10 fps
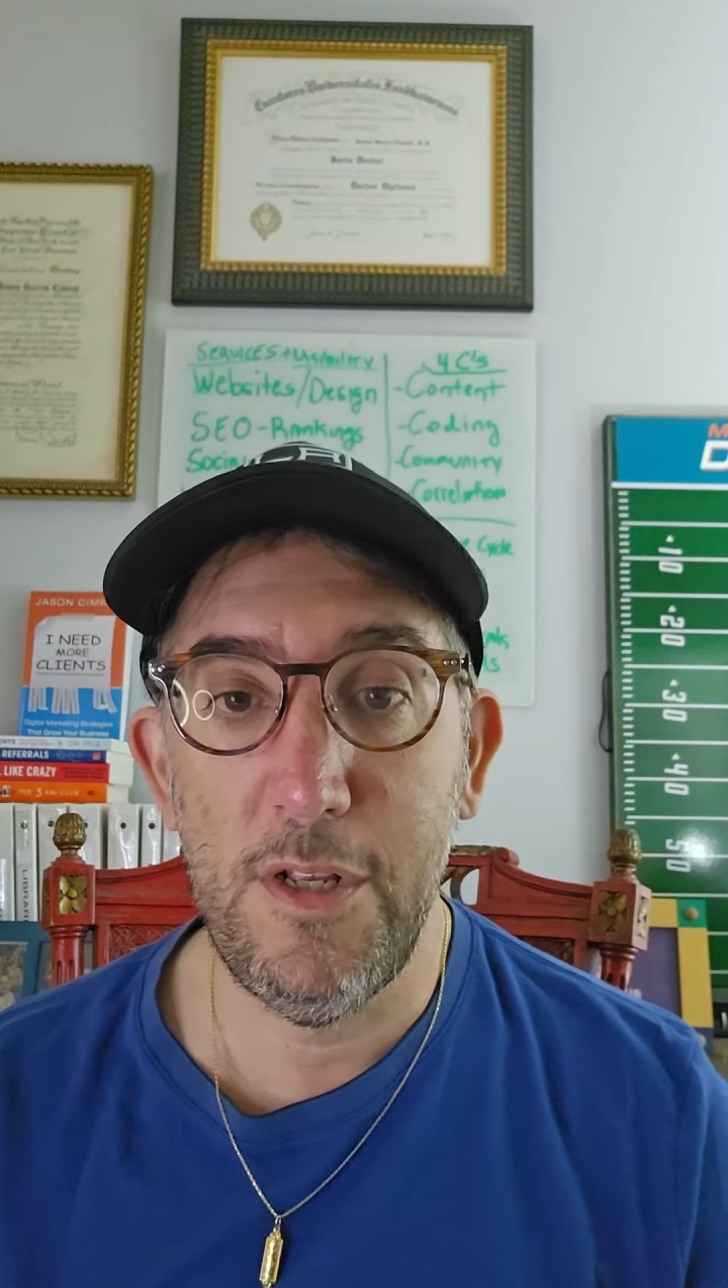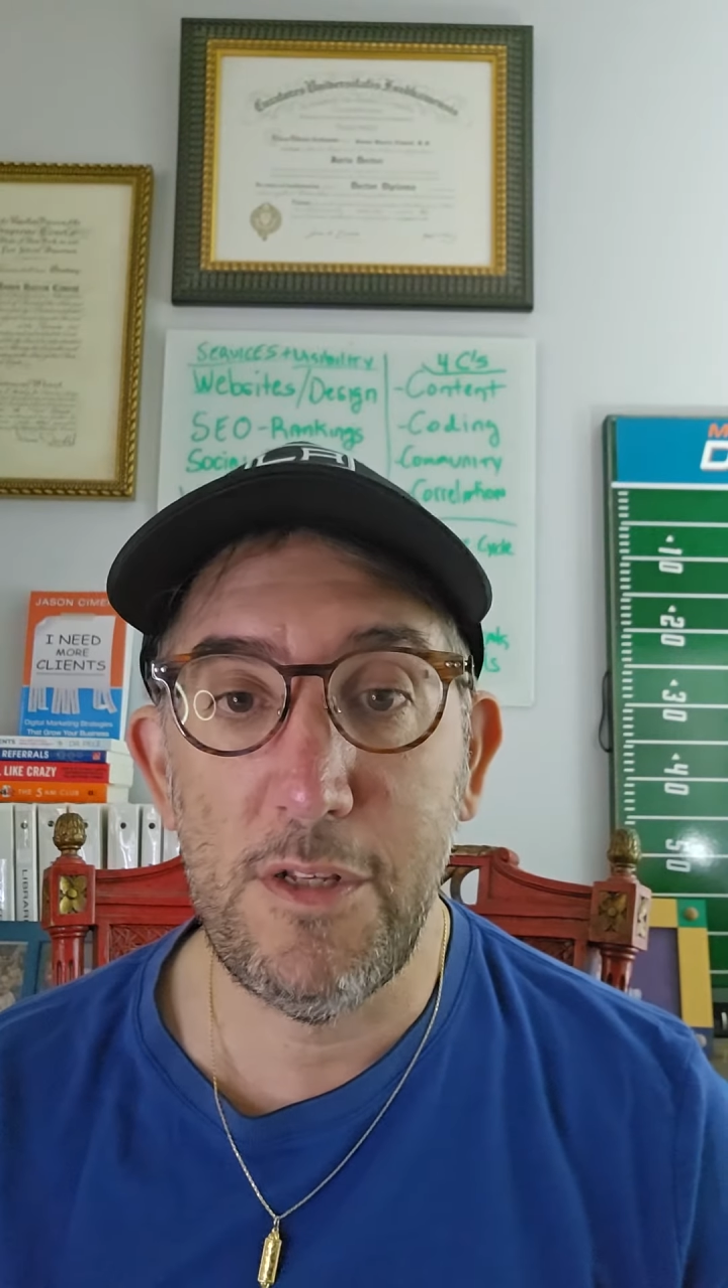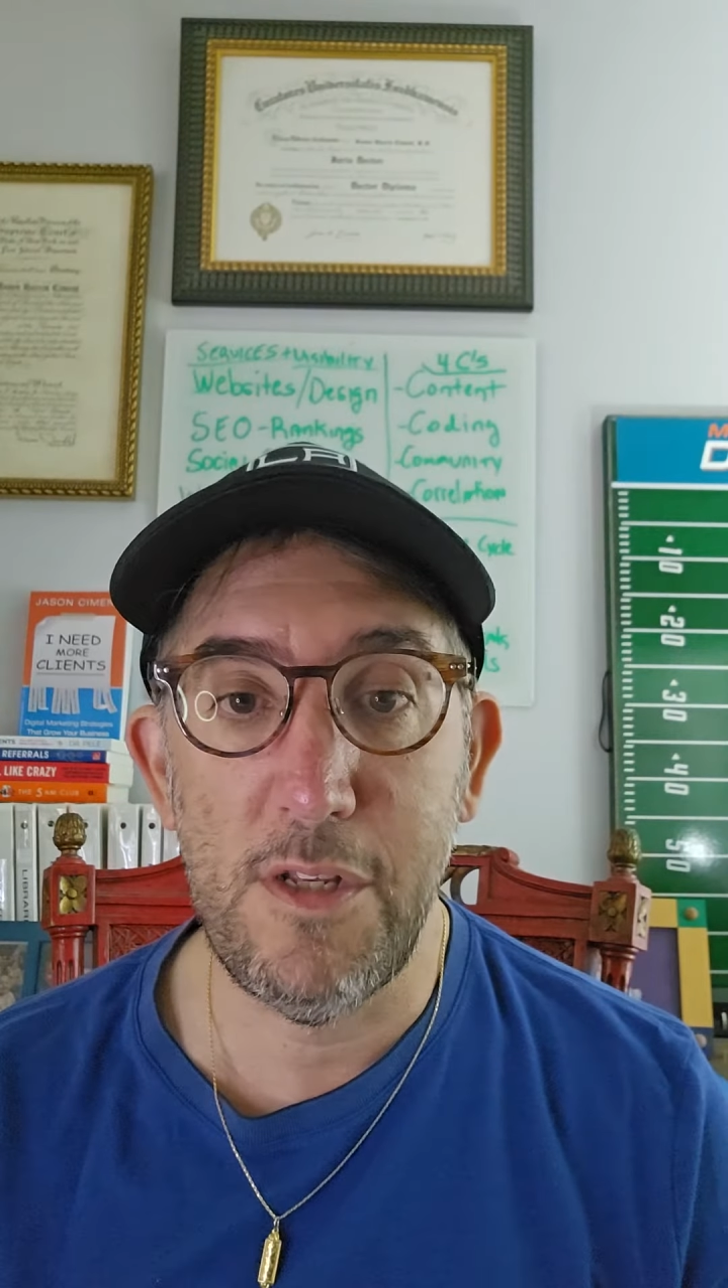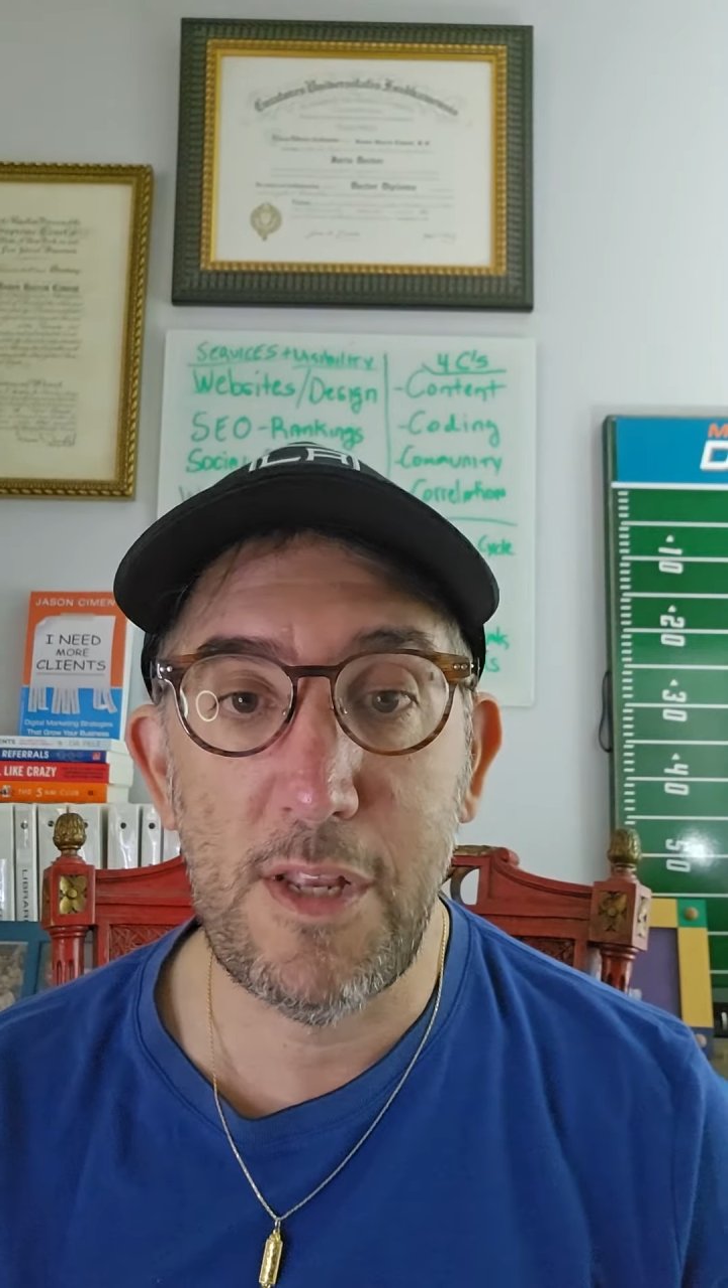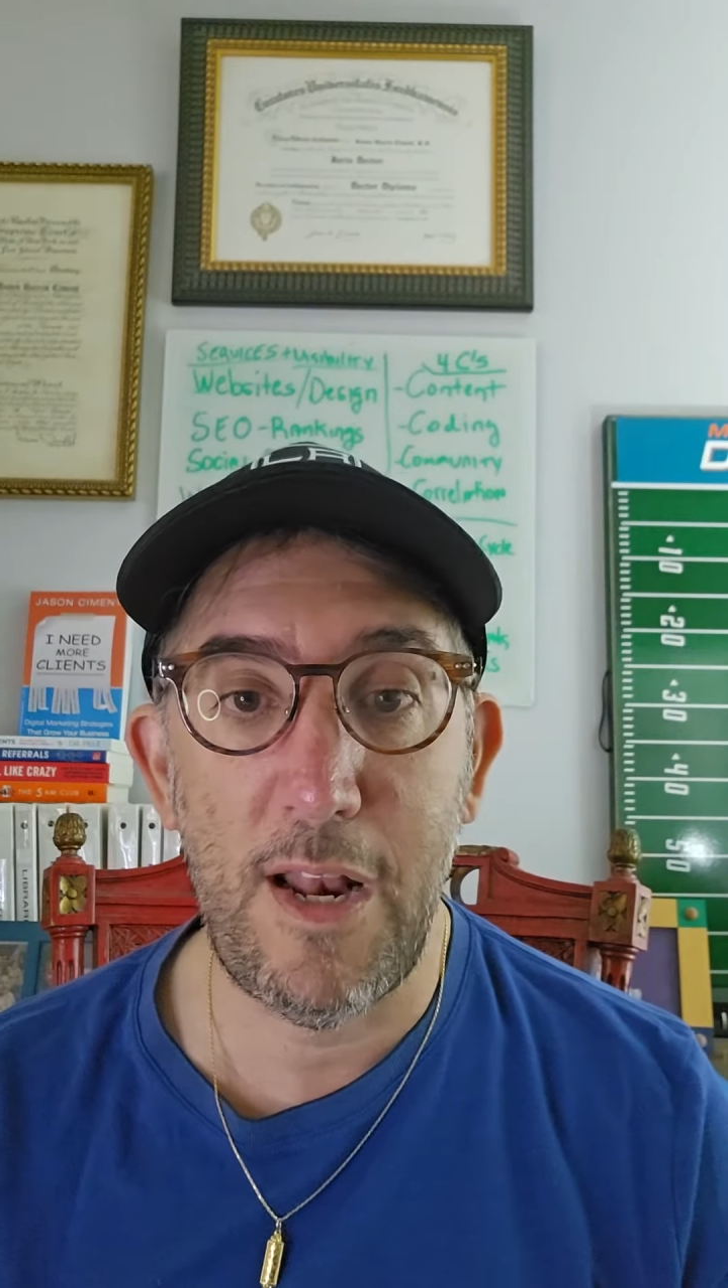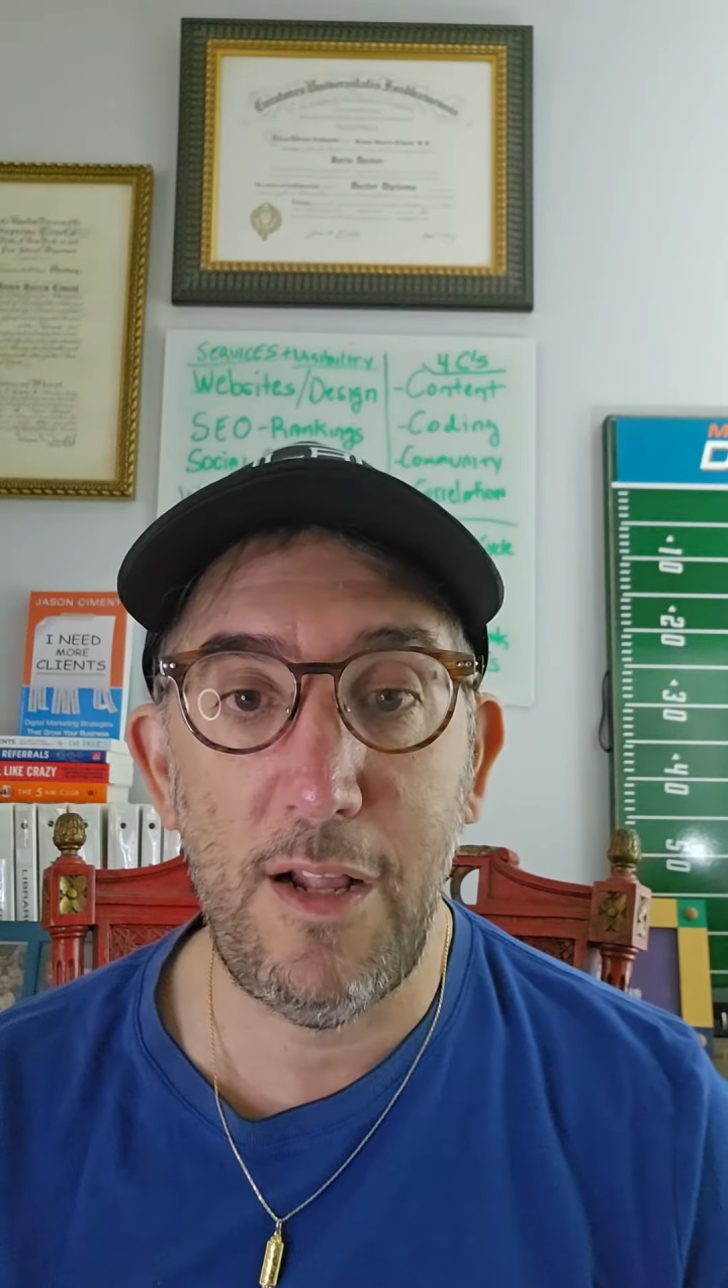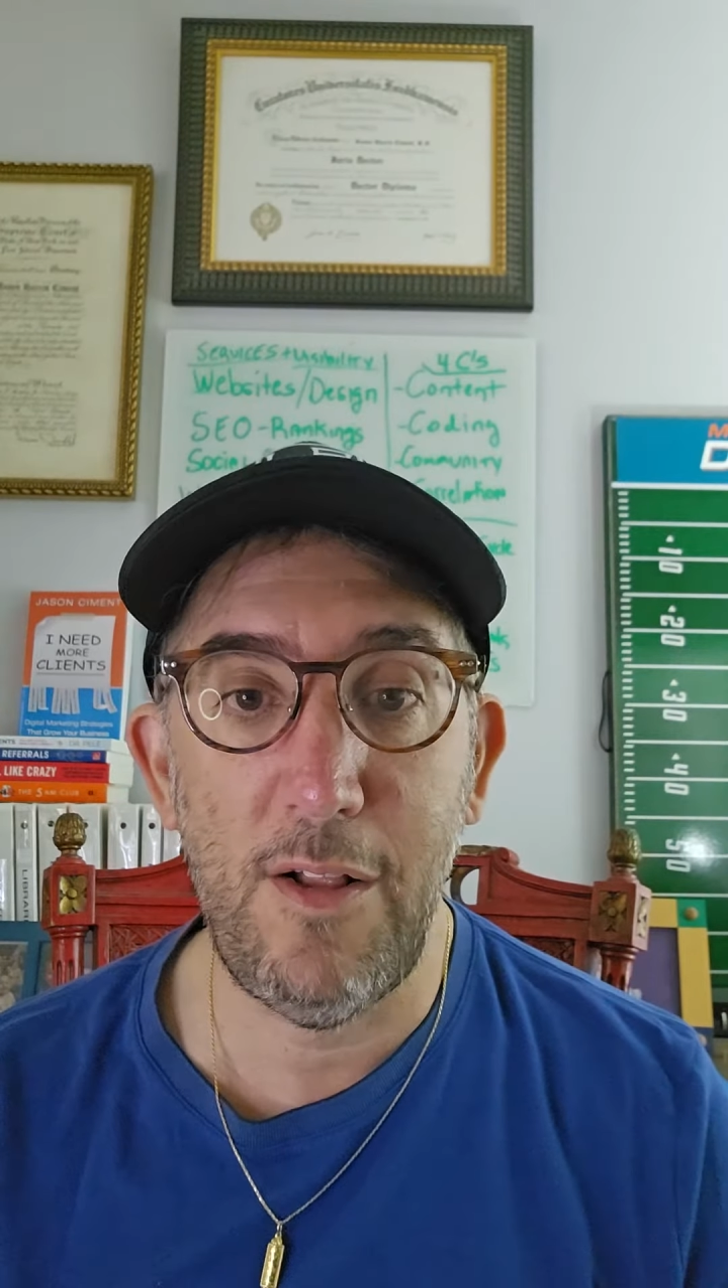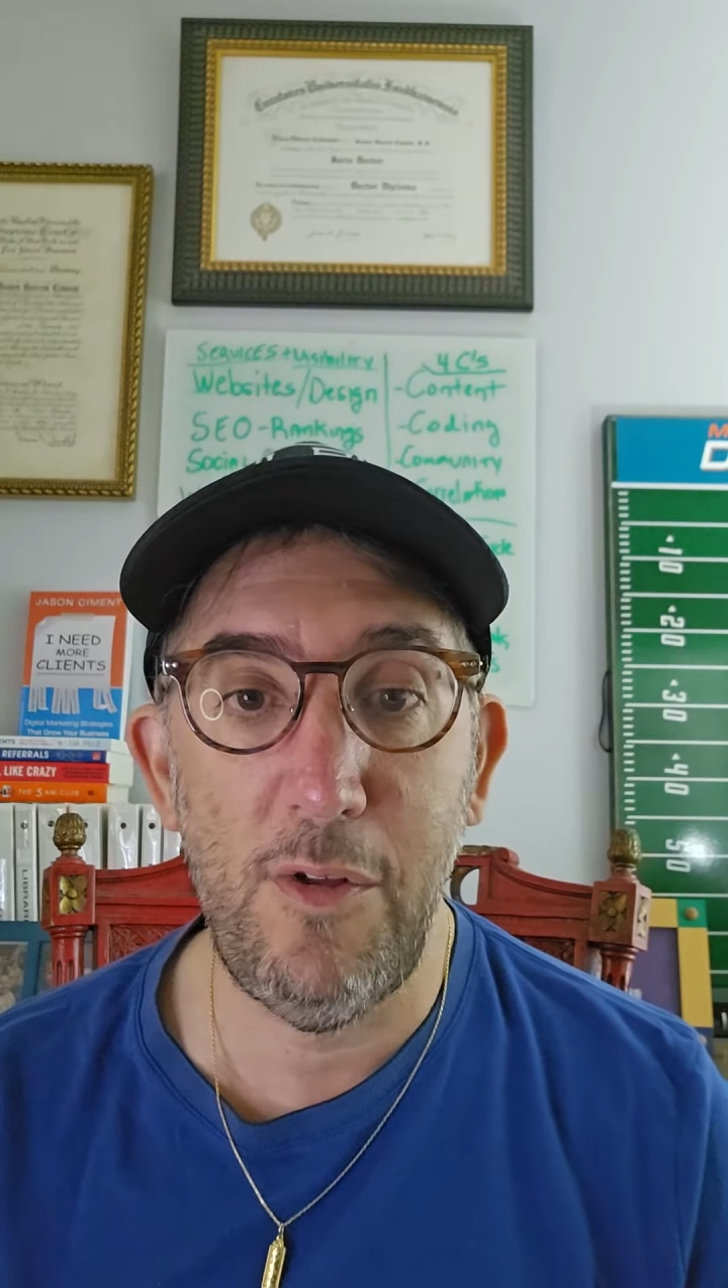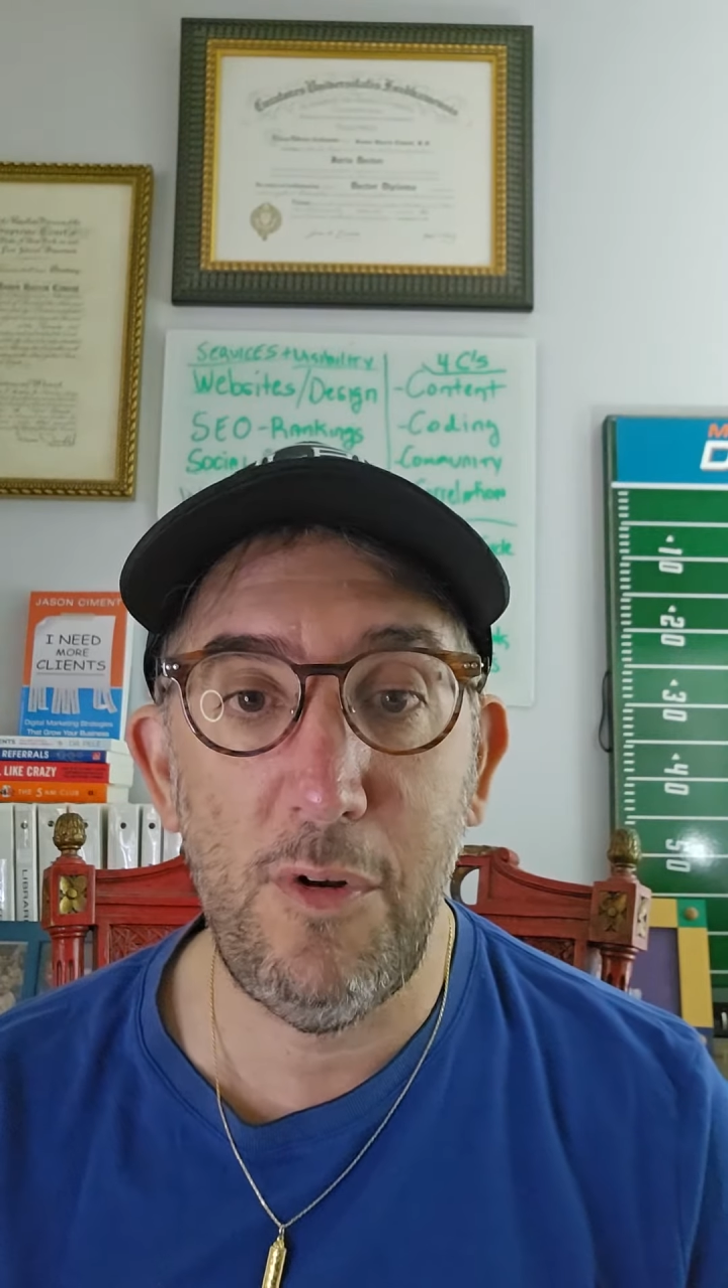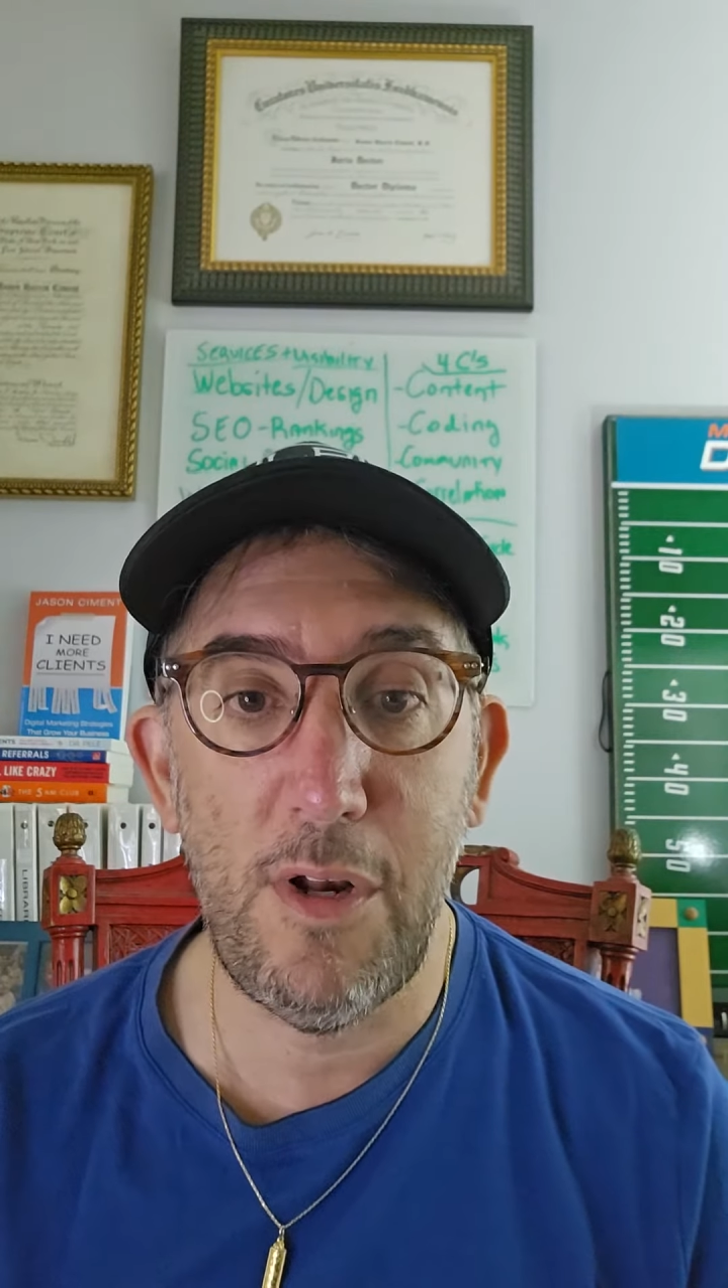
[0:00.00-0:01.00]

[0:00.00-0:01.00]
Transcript: does that include